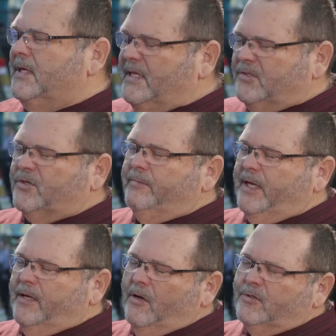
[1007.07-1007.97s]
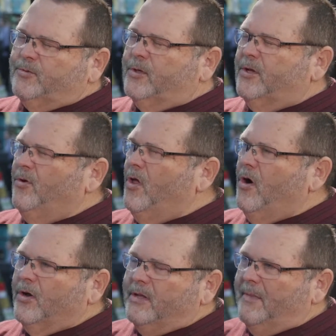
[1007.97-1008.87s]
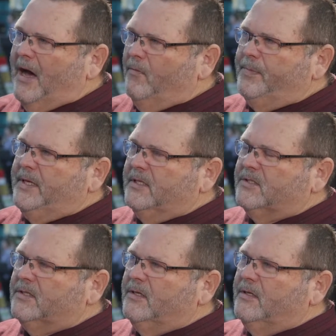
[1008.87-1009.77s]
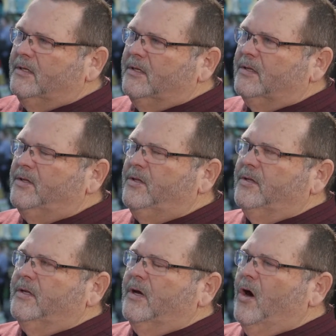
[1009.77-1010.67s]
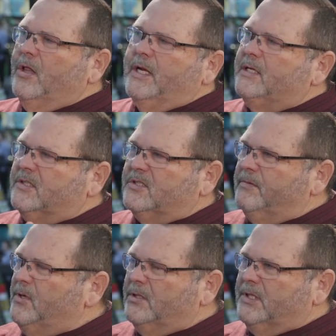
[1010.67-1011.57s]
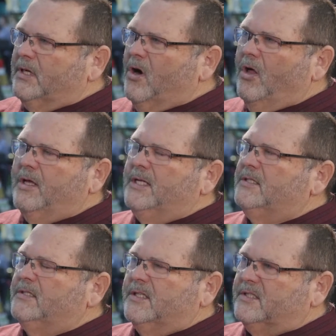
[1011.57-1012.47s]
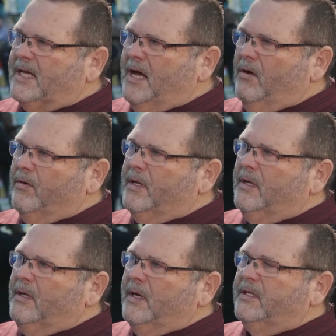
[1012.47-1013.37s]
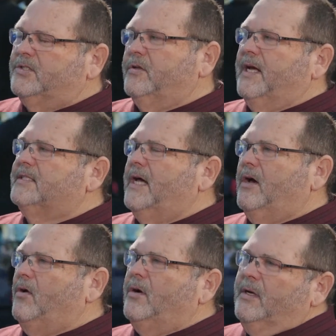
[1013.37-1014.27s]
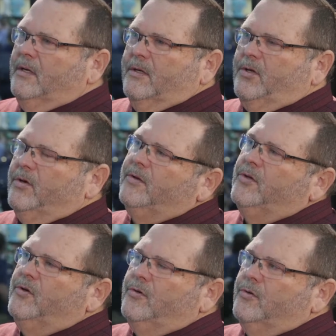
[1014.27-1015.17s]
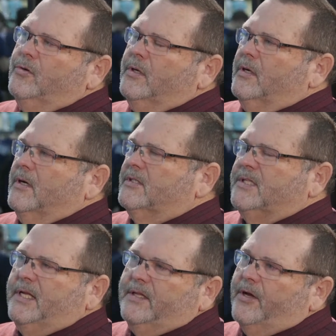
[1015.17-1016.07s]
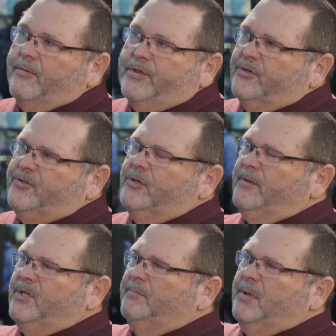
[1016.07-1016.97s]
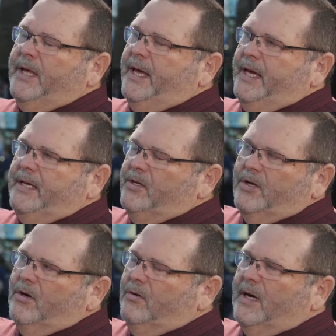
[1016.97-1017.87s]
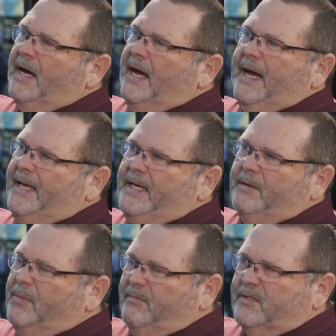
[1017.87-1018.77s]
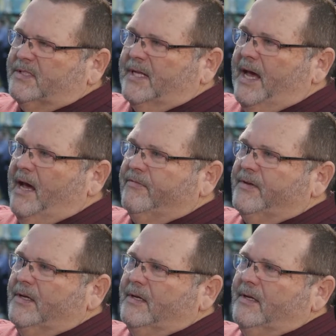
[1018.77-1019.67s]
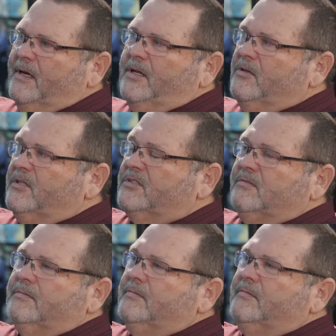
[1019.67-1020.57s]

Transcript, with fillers: instrument, notes were no longer the mouthpiece the, the, all it is is the music, all it is is the sound. And so that's how you, you are sitting there with your tuba and you play, you know, a high E above the staff and you just